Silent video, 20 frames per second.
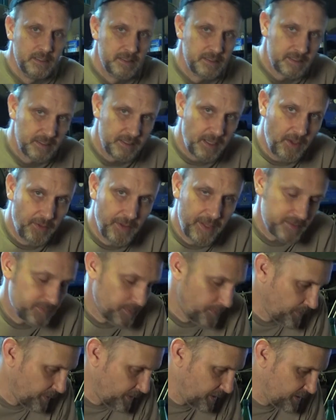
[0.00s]
So that's
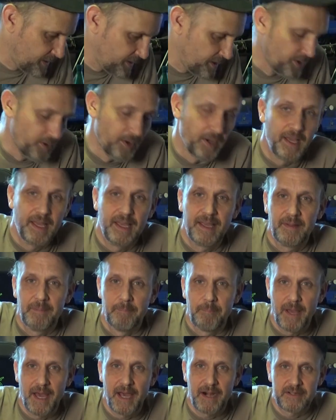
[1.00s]
what we're gonna do.
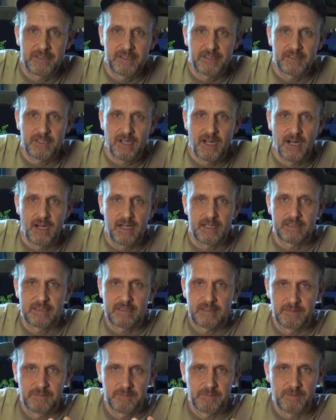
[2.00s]
Batteries are
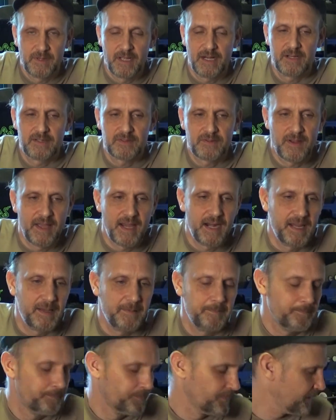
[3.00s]
charged, radio's
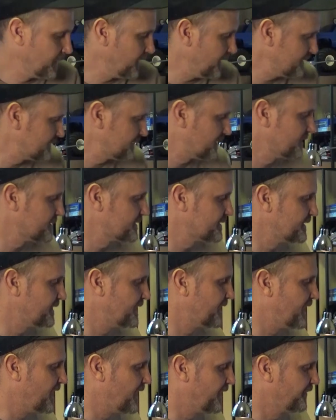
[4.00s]
ready. Let's go
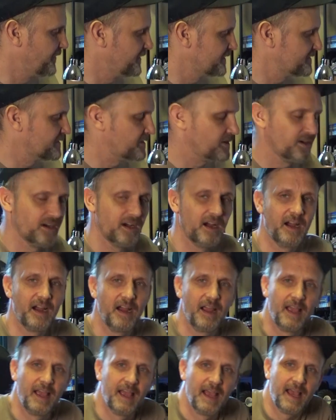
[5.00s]
see how this car
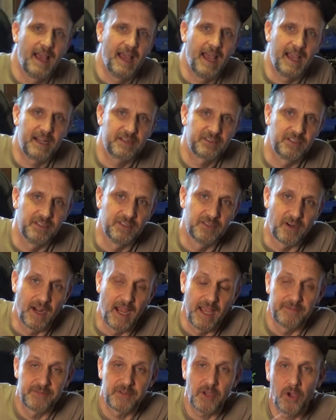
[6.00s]
actually
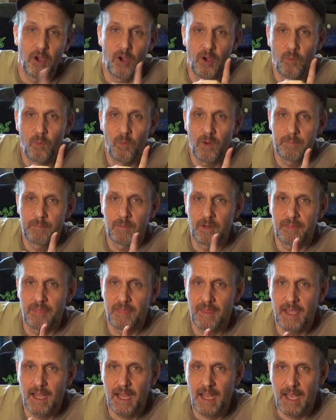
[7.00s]
drives. Oh, one more
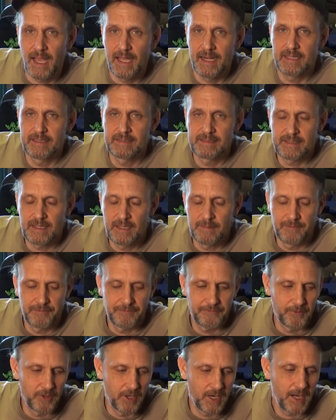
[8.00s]
thing I didn't say
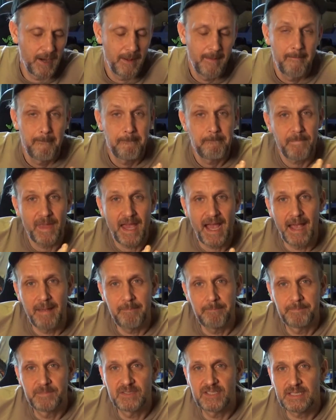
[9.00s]
before.
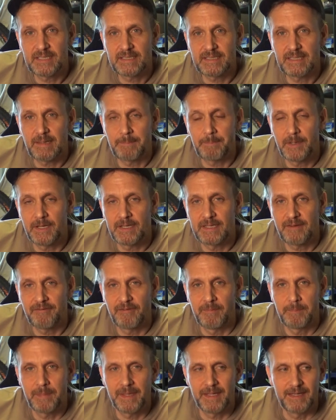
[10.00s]
I put a
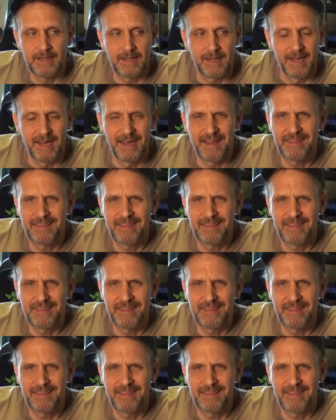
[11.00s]
different pinion in.